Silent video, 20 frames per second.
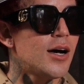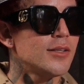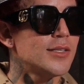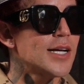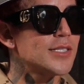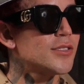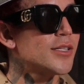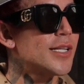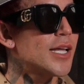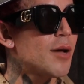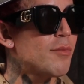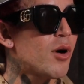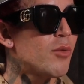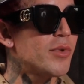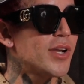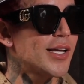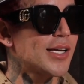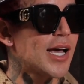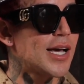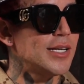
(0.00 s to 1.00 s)
that's the thing about
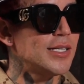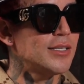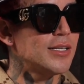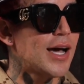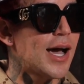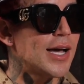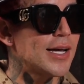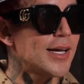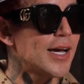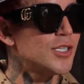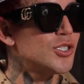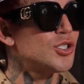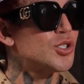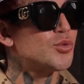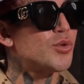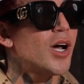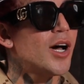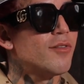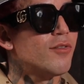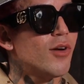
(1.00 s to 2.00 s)
me. Like I get to
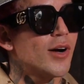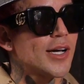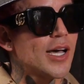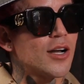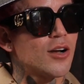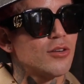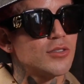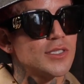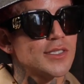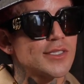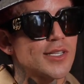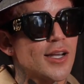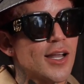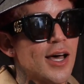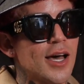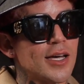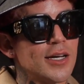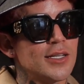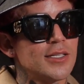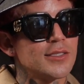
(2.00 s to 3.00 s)
travel, I get all these
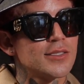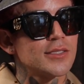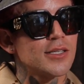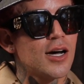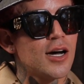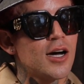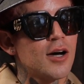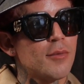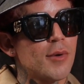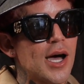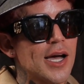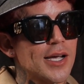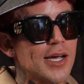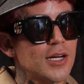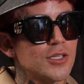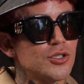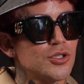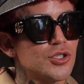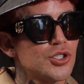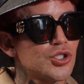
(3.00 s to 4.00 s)
clients, I
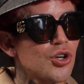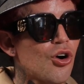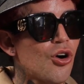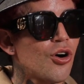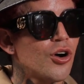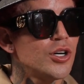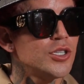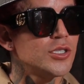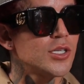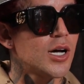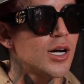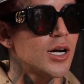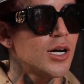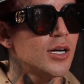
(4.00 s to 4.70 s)
get to charge